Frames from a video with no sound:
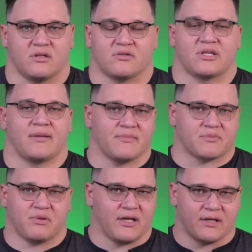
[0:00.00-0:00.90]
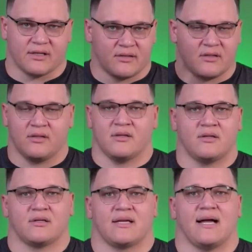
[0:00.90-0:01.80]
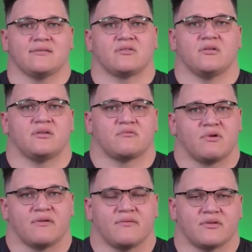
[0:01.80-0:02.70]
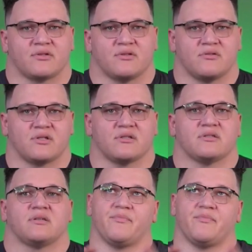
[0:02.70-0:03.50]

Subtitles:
Shameless plug, Console is one of those solutions.